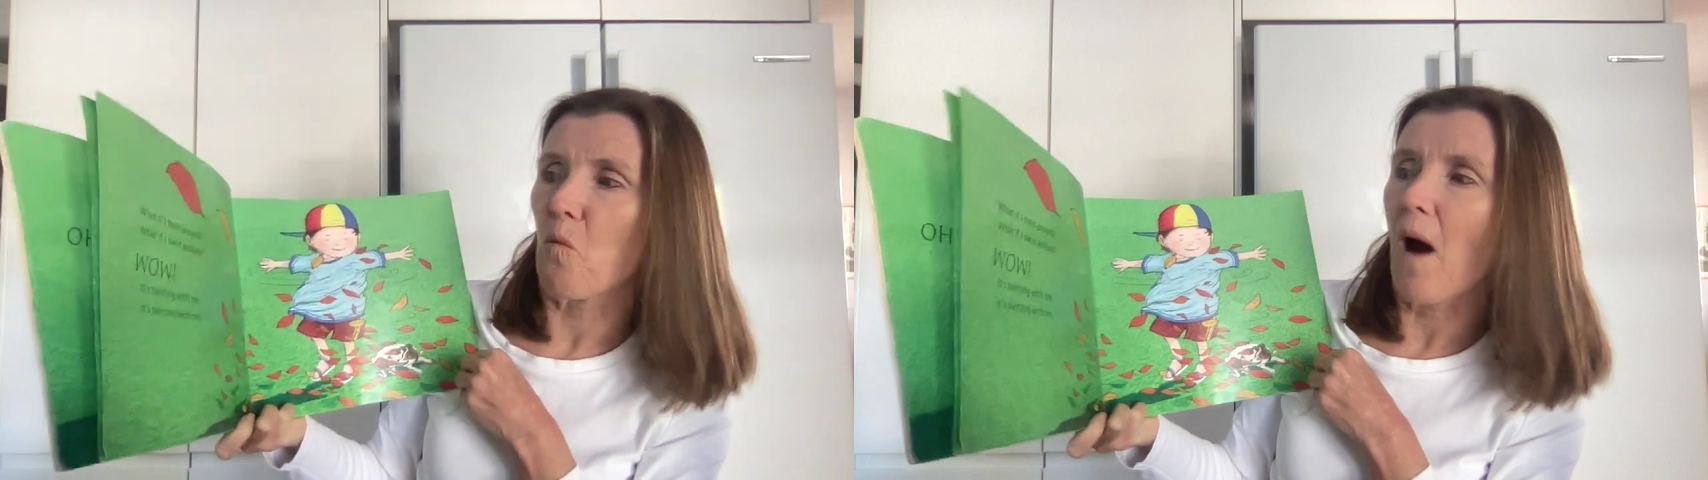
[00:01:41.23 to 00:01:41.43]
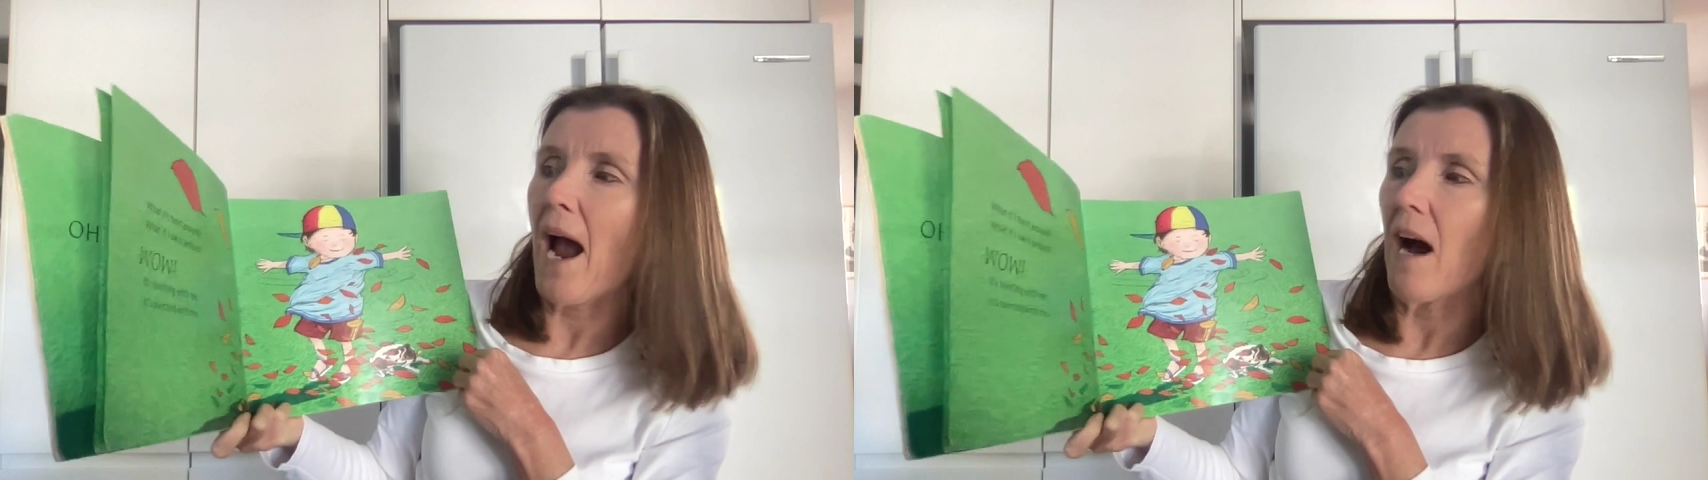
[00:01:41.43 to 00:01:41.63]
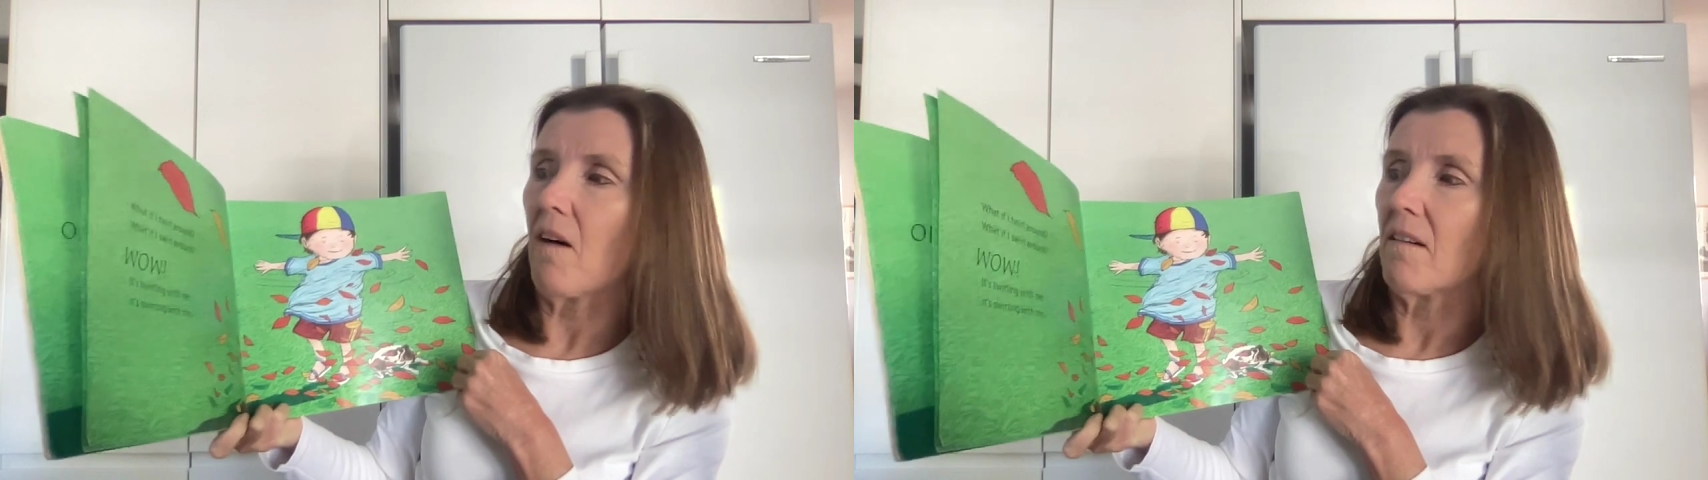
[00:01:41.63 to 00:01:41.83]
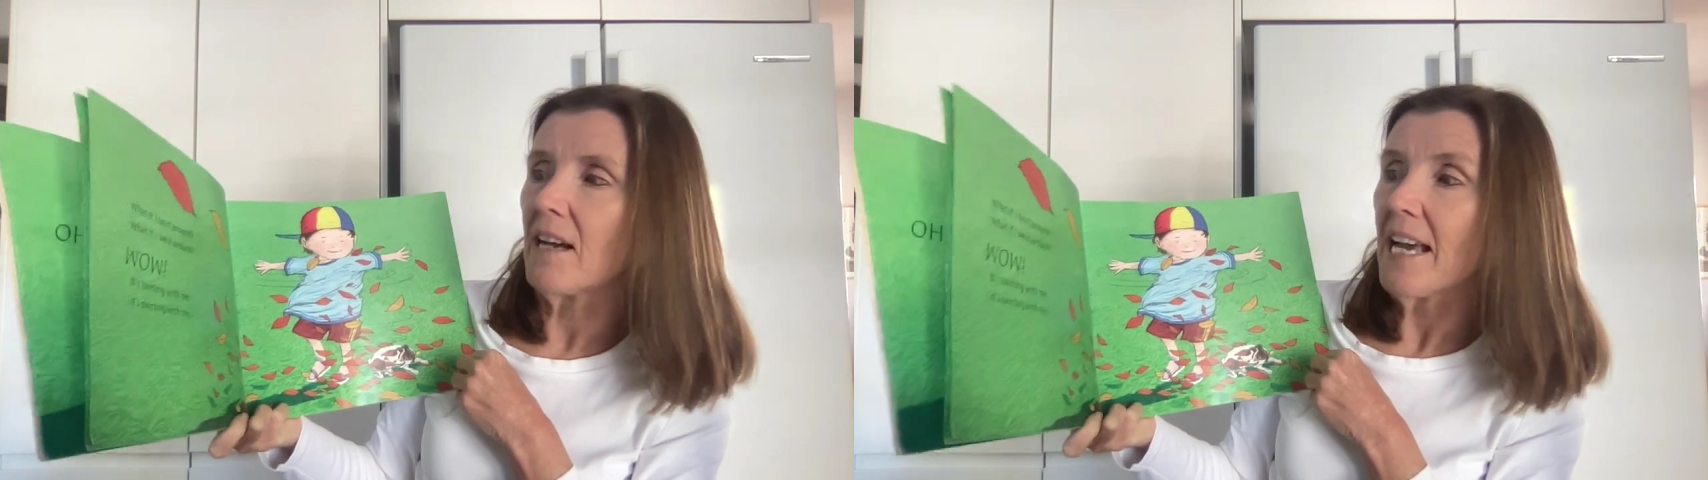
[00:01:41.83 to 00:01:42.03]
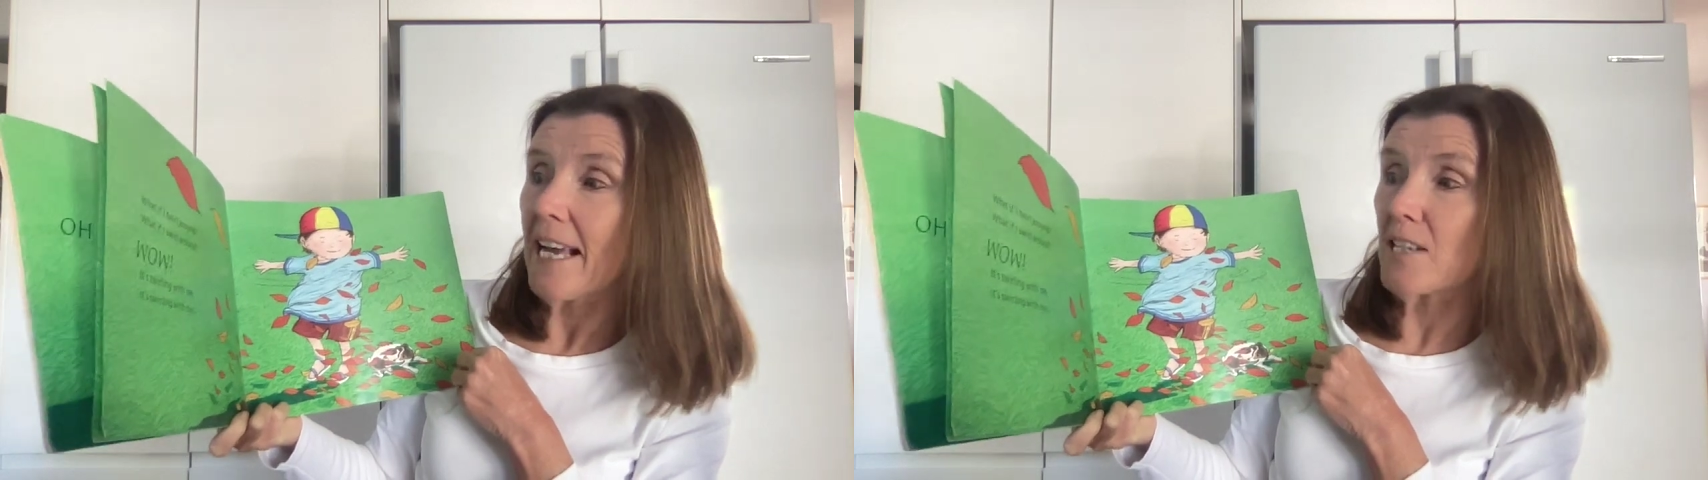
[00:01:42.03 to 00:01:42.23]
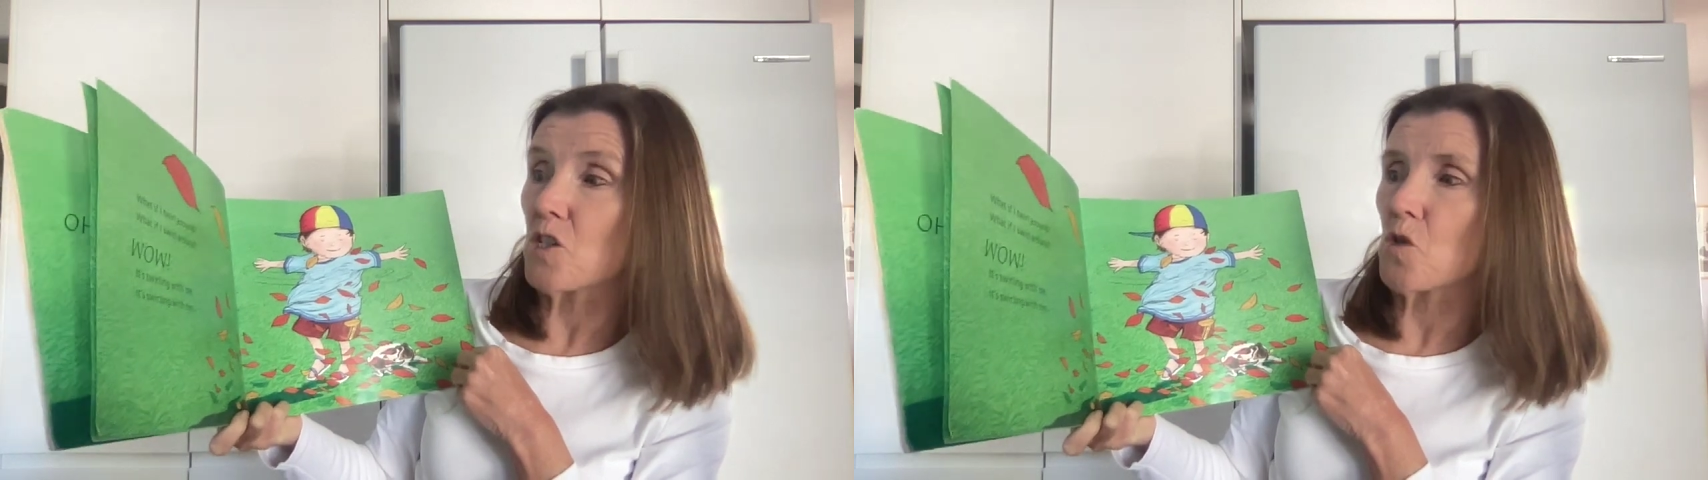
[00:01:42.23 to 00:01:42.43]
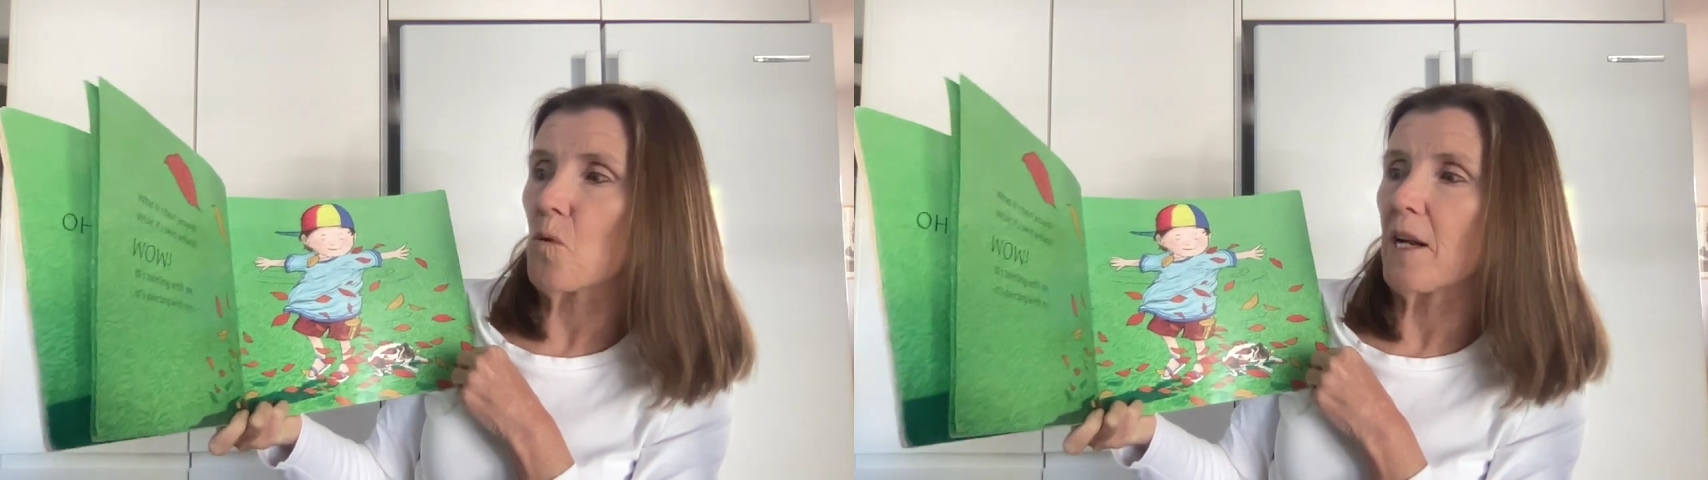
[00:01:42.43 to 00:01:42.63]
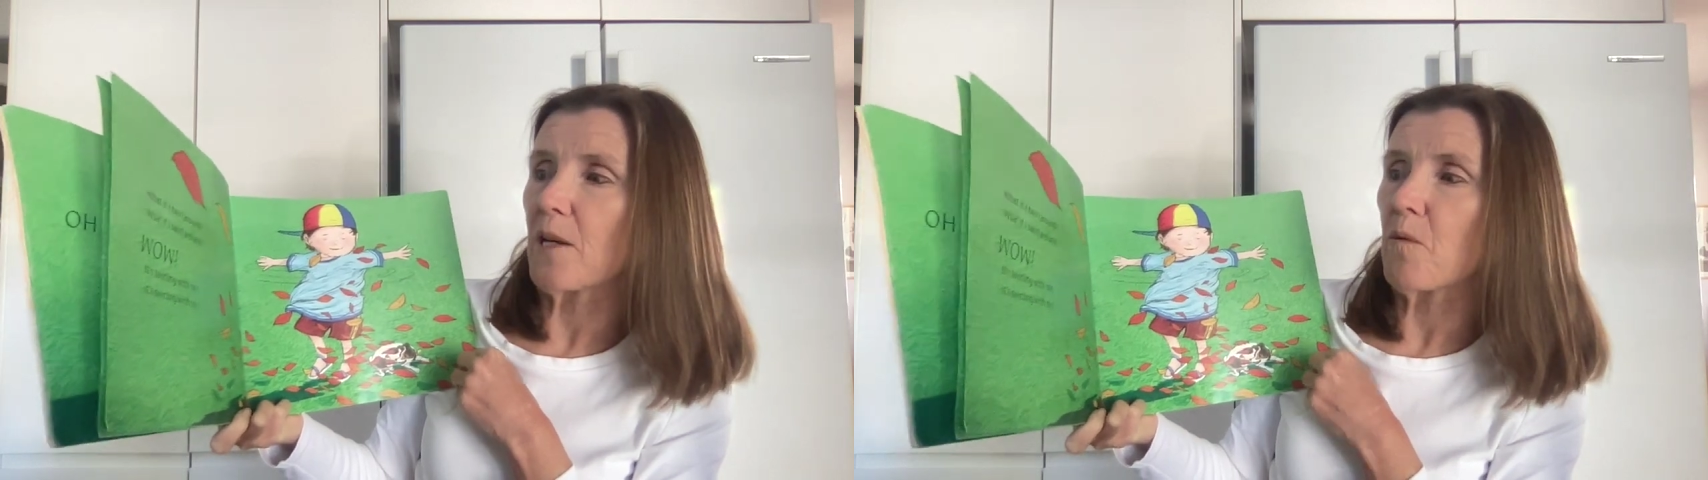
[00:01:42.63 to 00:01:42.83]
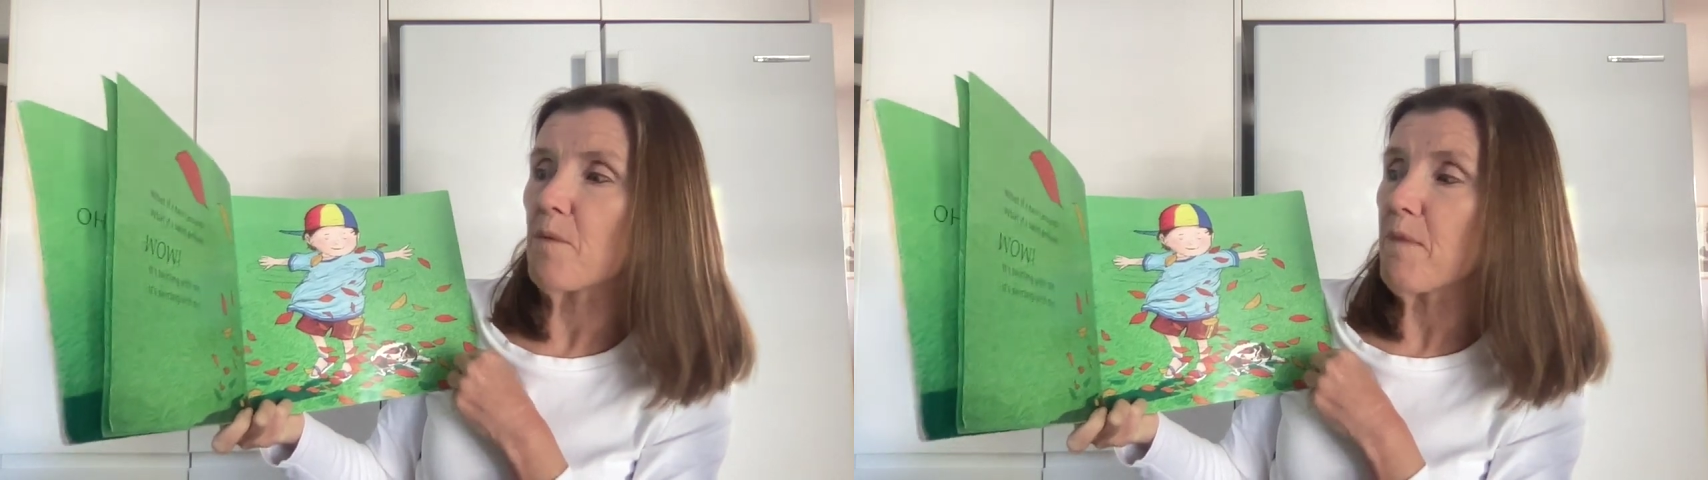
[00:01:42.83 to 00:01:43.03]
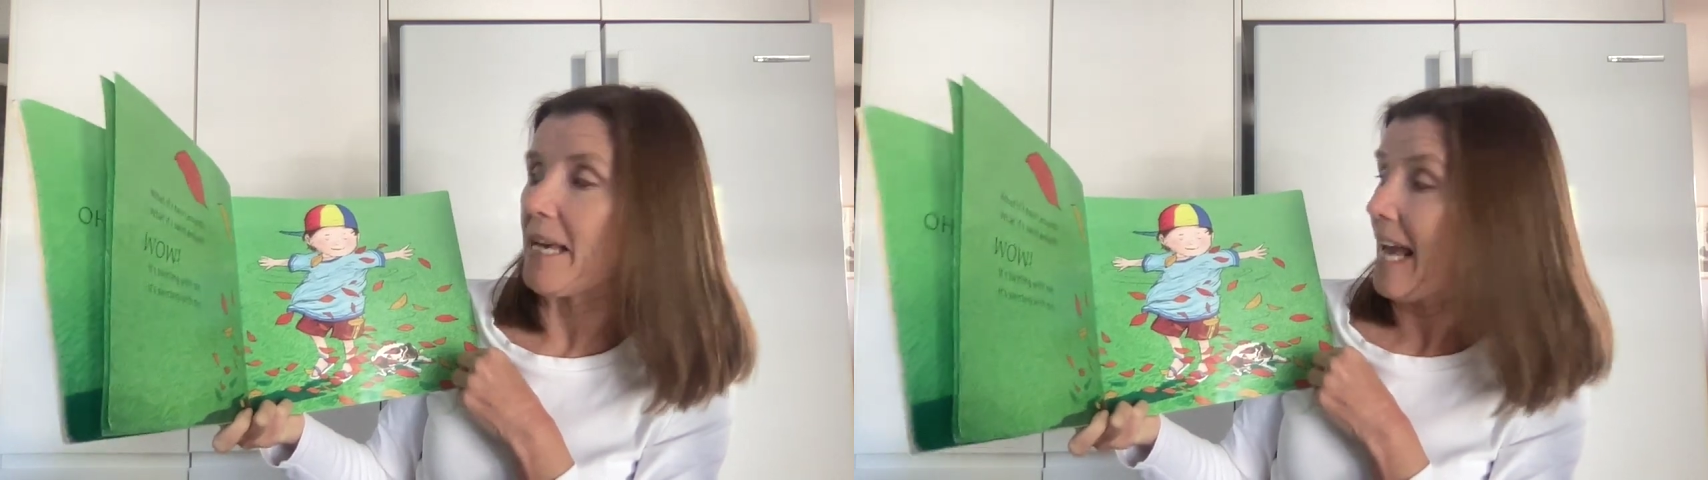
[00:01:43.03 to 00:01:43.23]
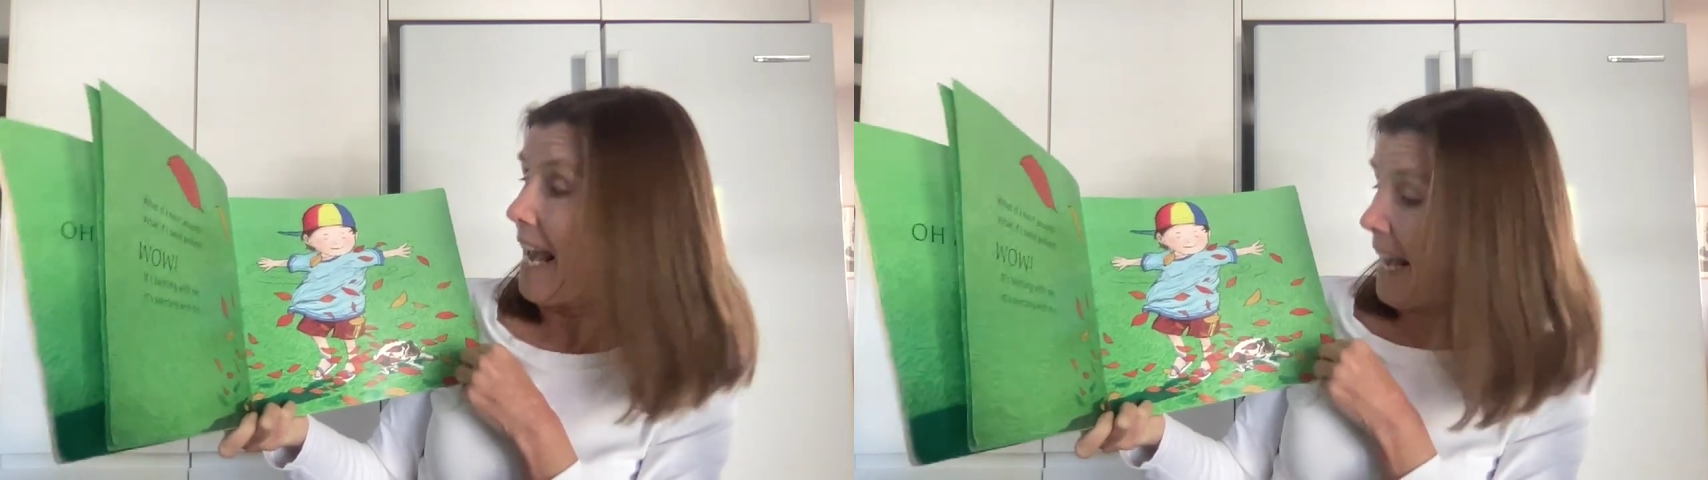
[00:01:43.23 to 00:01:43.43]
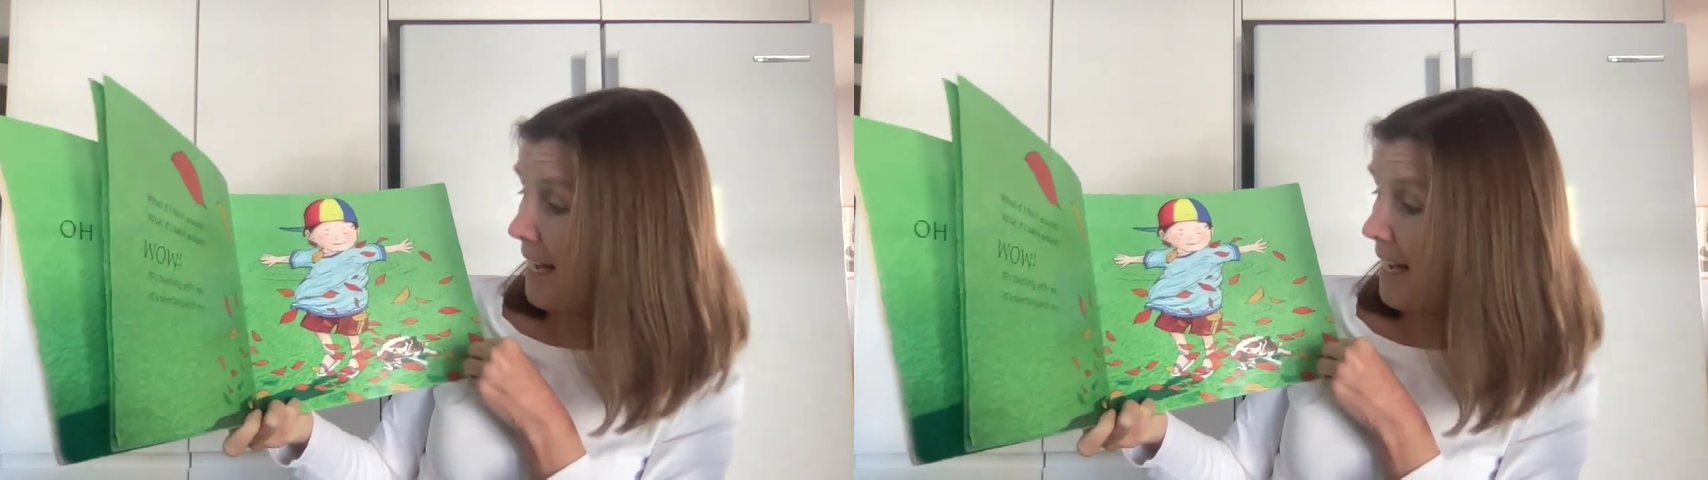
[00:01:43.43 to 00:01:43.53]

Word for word: Wow, it's twirling with me.